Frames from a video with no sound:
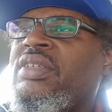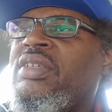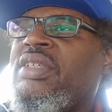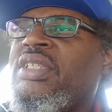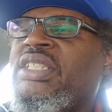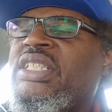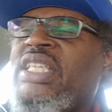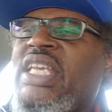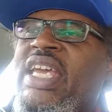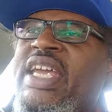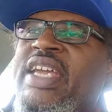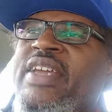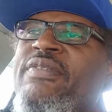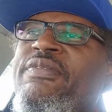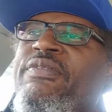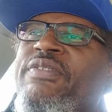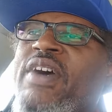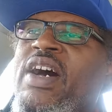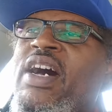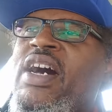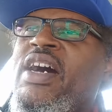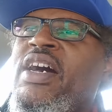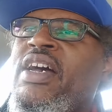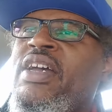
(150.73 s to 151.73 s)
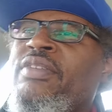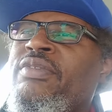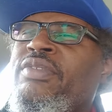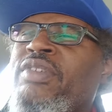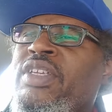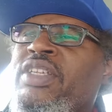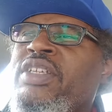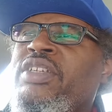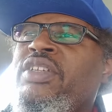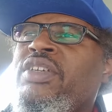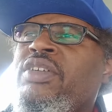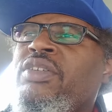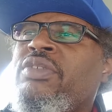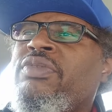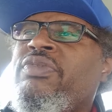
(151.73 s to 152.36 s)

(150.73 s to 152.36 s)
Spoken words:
save 5 and do